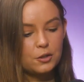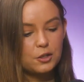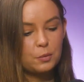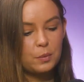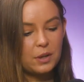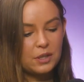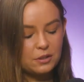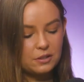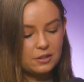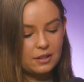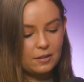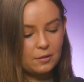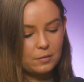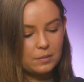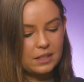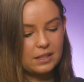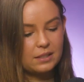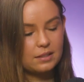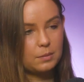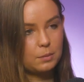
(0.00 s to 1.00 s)
So when your
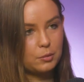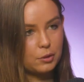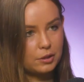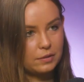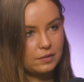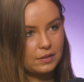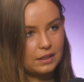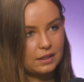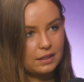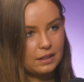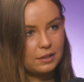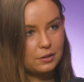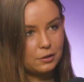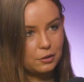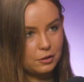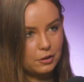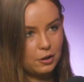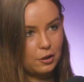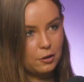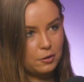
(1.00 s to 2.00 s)
government is approving a new
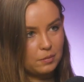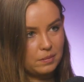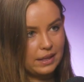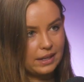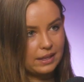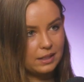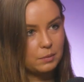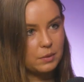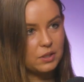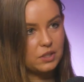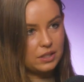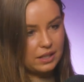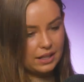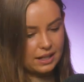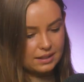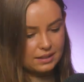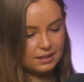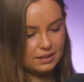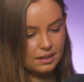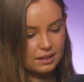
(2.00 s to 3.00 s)
coal mine, which it
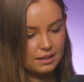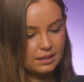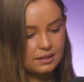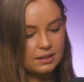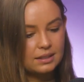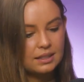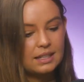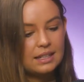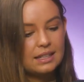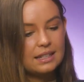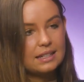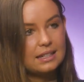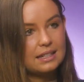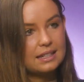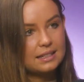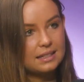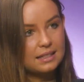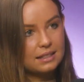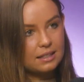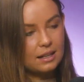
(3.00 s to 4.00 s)
has done,
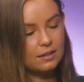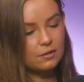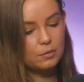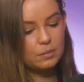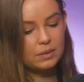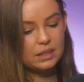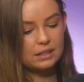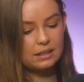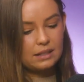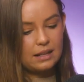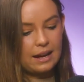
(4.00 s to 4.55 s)
is the government